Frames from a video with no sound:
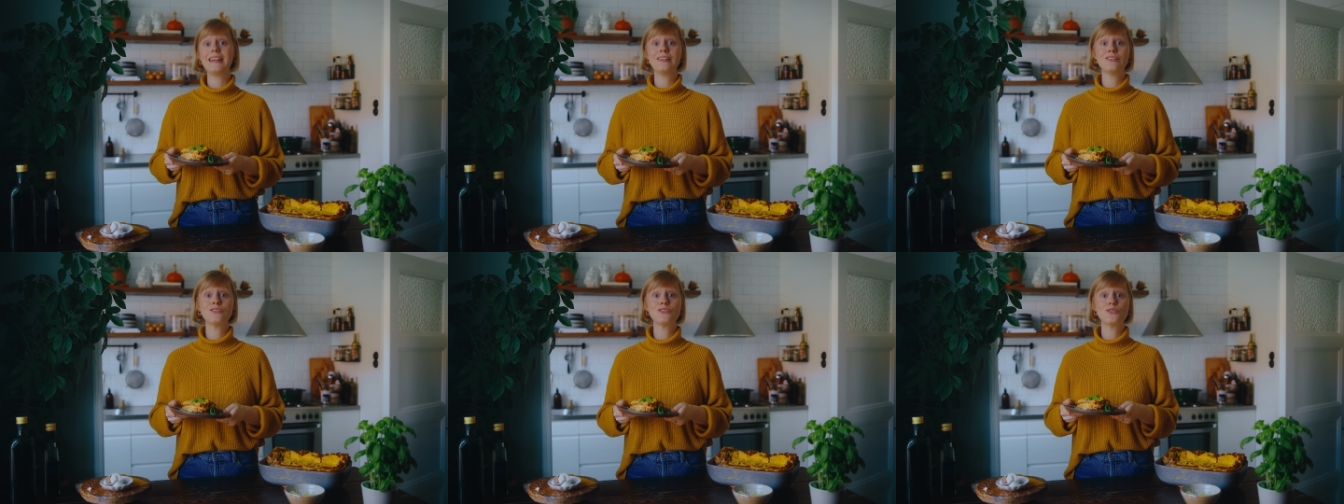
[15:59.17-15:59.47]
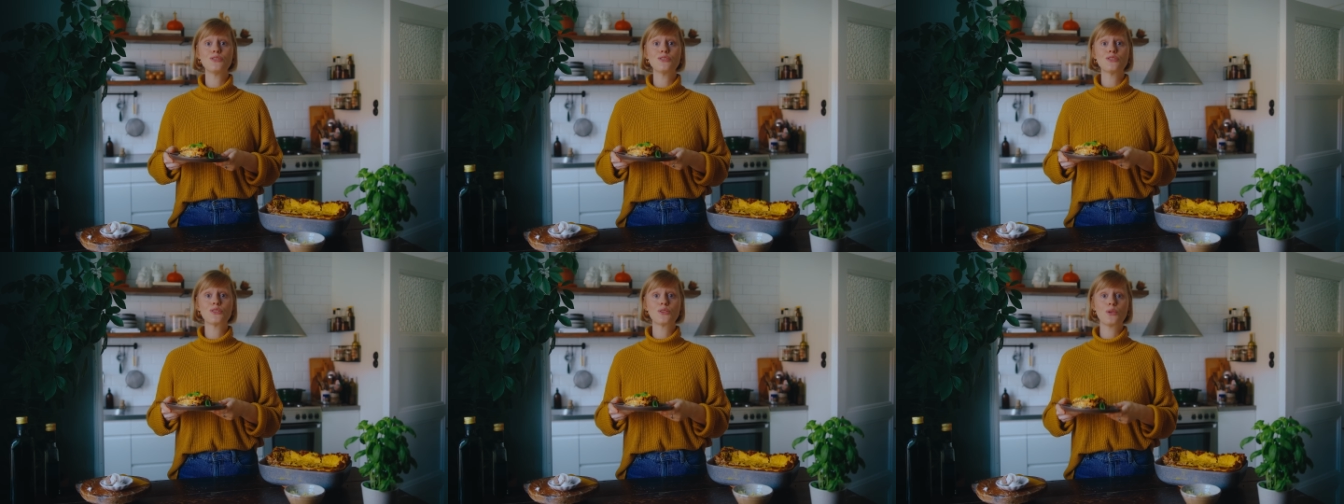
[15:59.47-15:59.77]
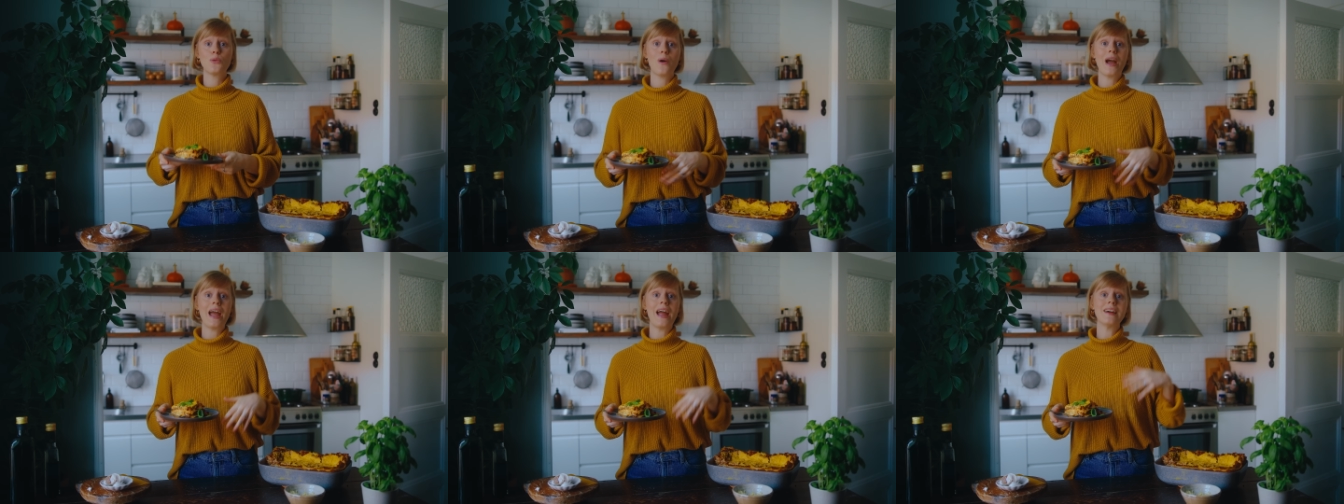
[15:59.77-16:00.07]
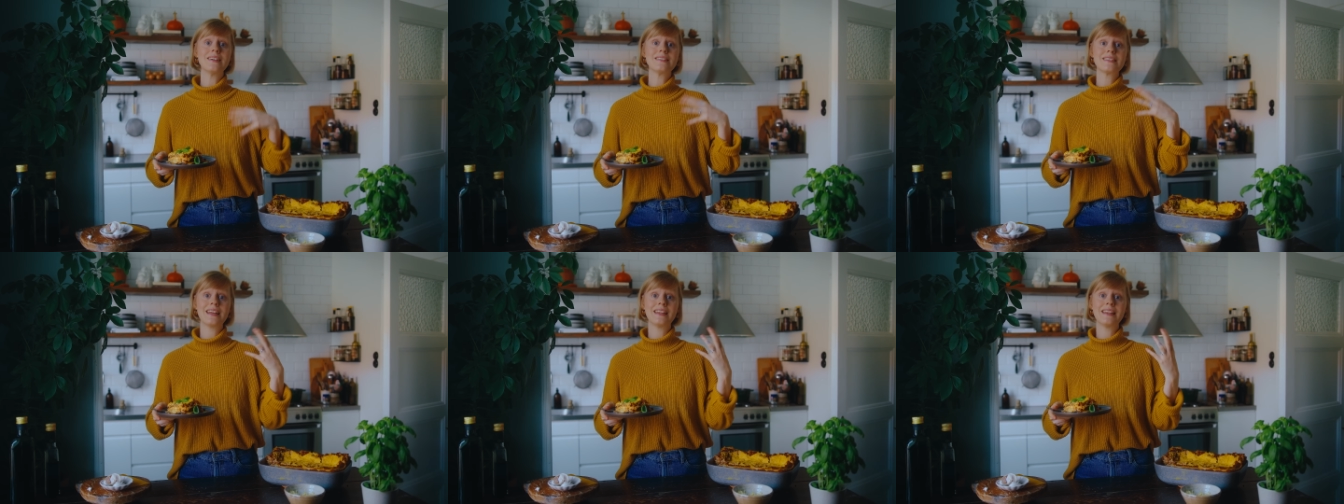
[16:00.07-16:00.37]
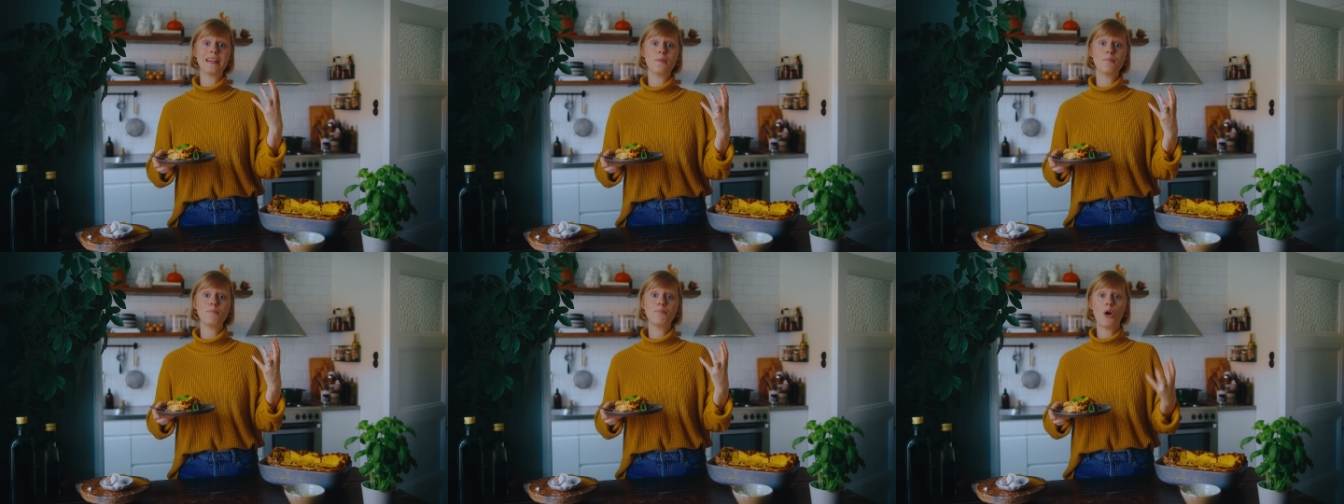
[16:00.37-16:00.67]
into squares
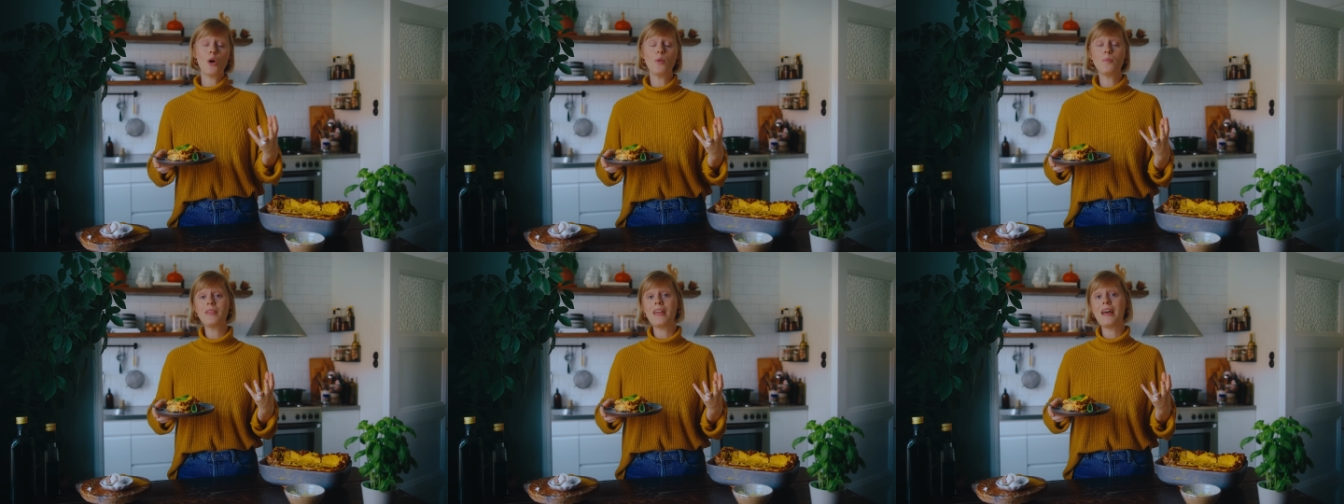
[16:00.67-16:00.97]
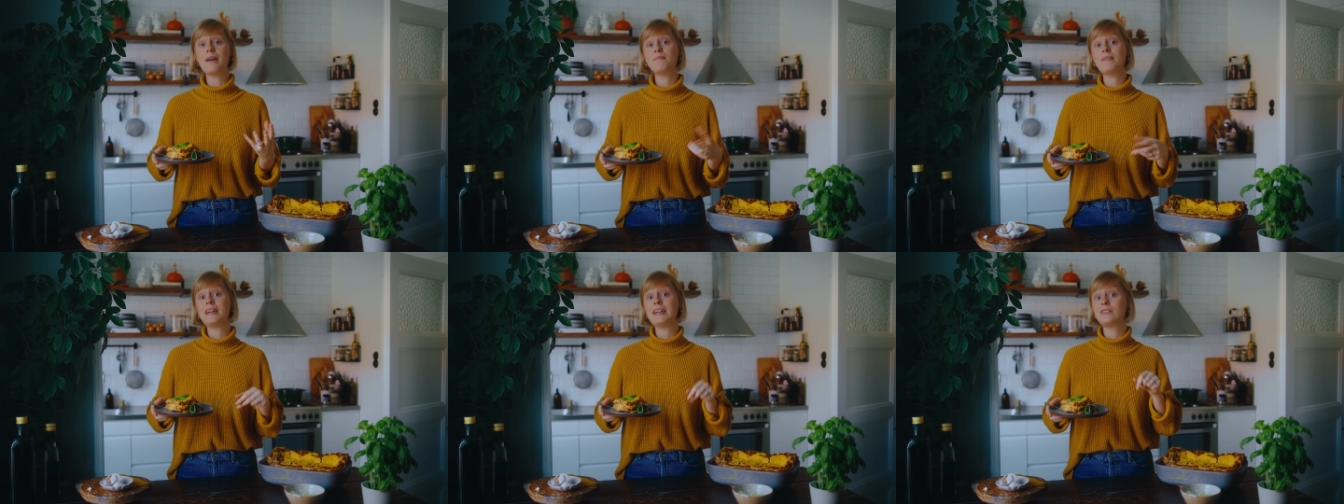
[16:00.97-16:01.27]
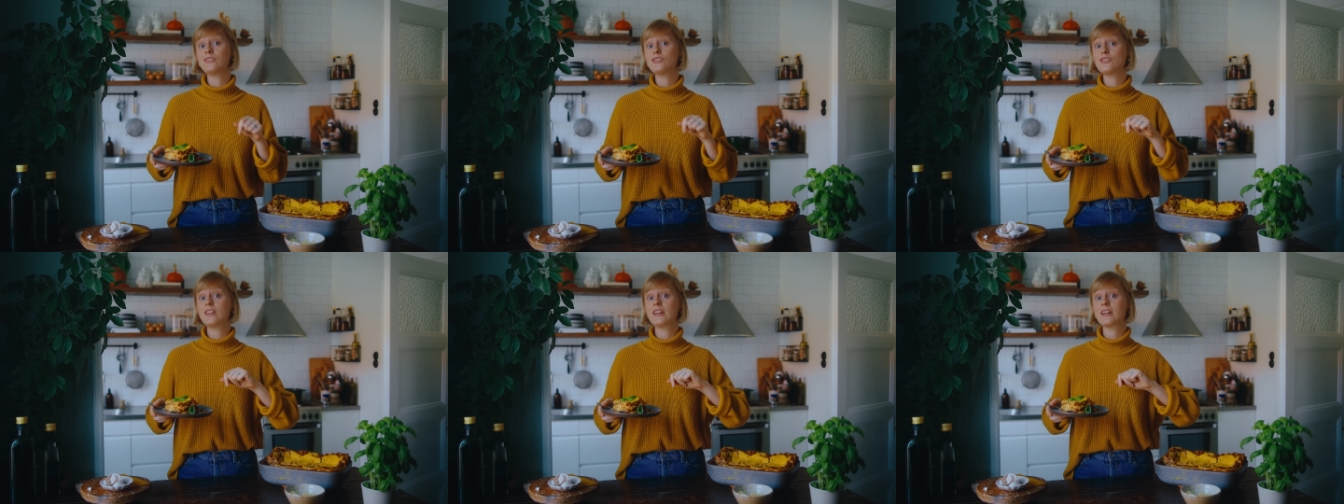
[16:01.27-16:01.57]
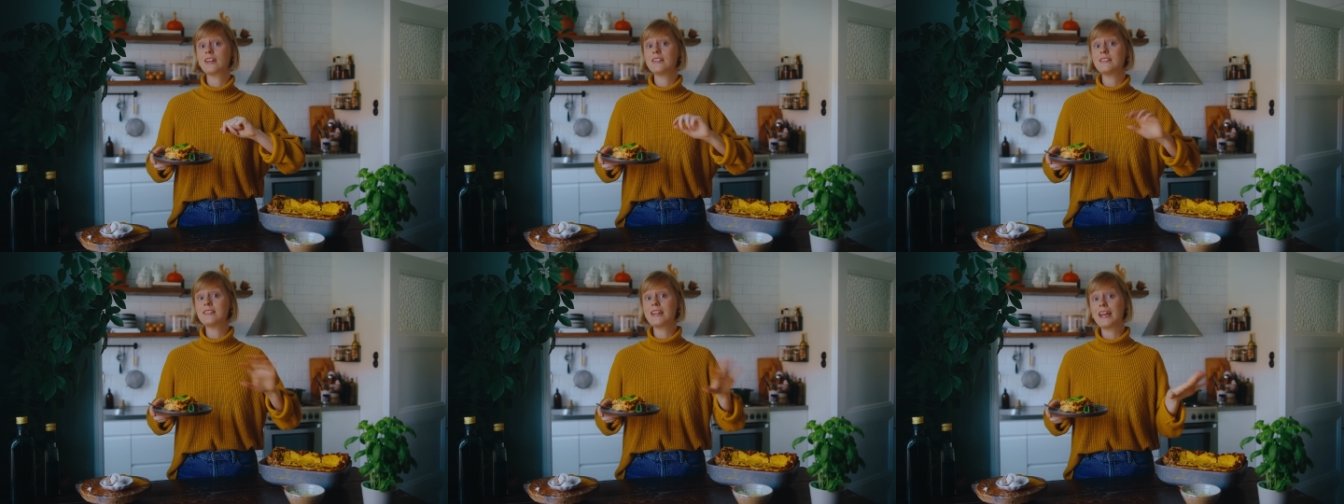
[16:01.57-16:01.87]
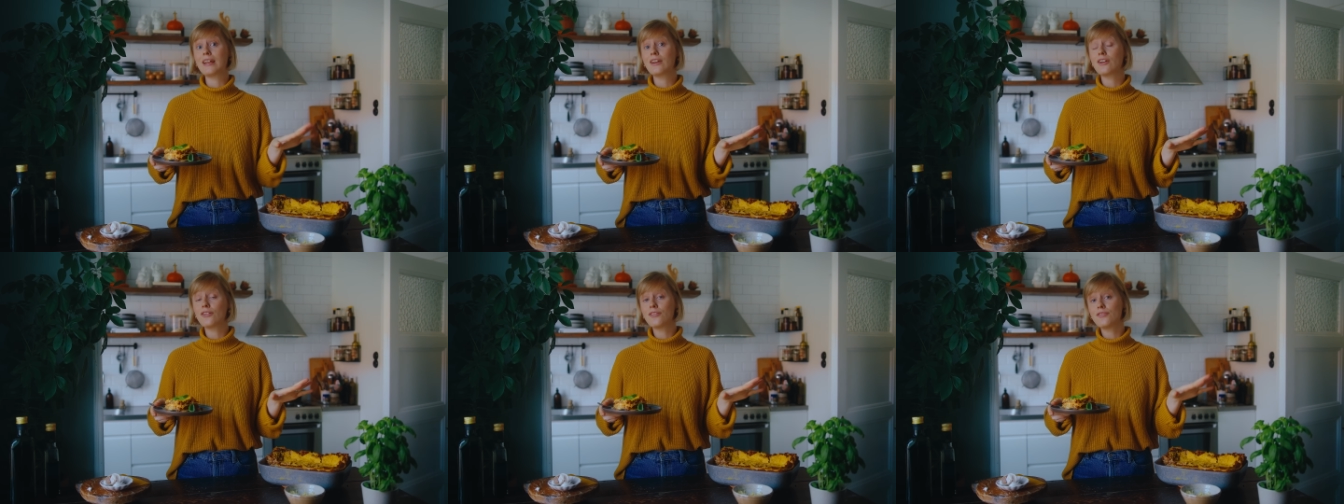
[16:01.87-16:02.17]
and then pop them into the
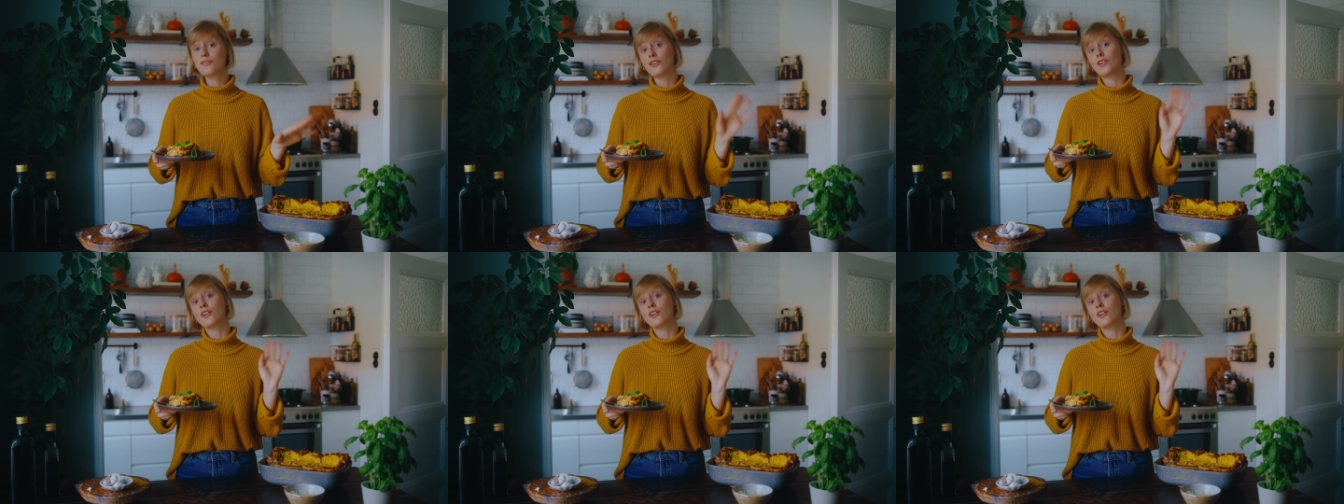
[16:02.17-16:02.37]
container for